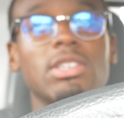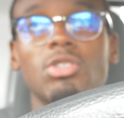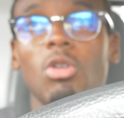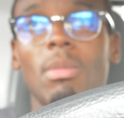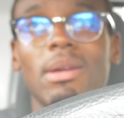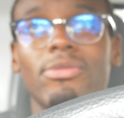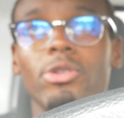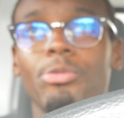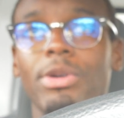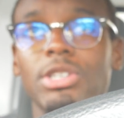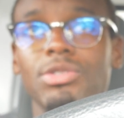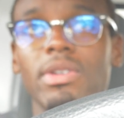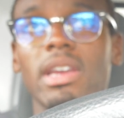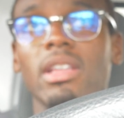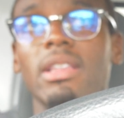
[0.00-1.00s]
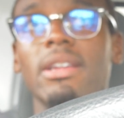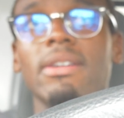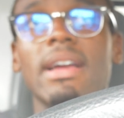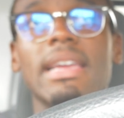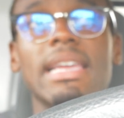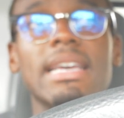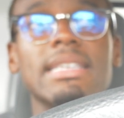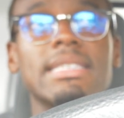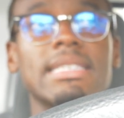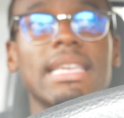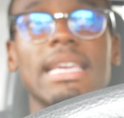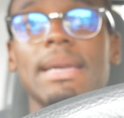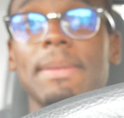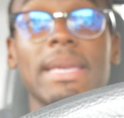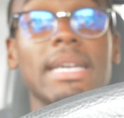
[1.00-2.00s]
stole my fuel pressure regulator, I guess,
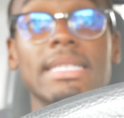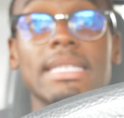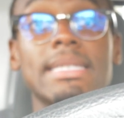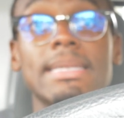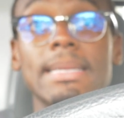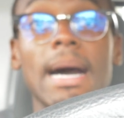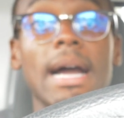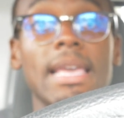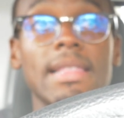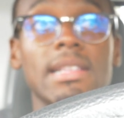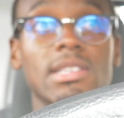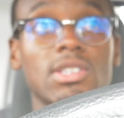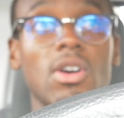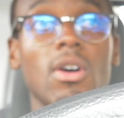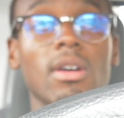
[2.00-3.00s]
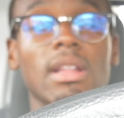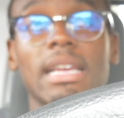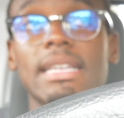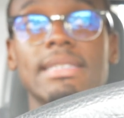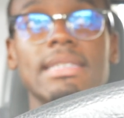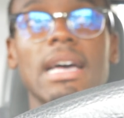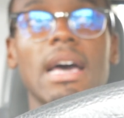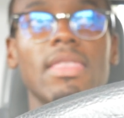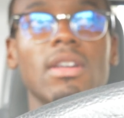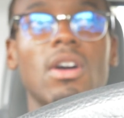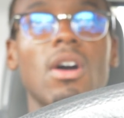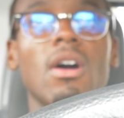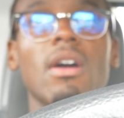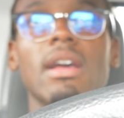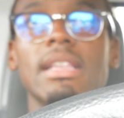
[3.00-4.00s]
because it's not in this car. Like, it's not in the
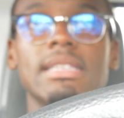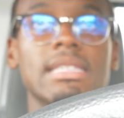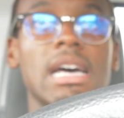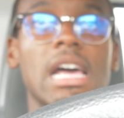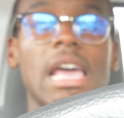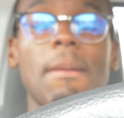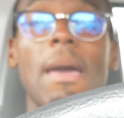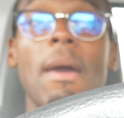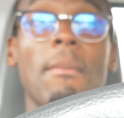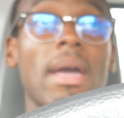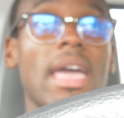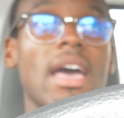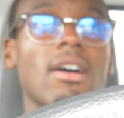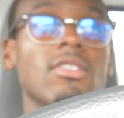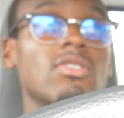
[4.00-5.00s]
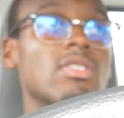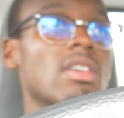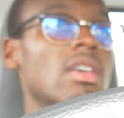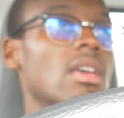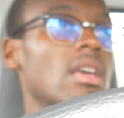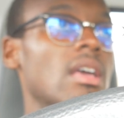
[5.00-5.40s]
car, it's not at my house.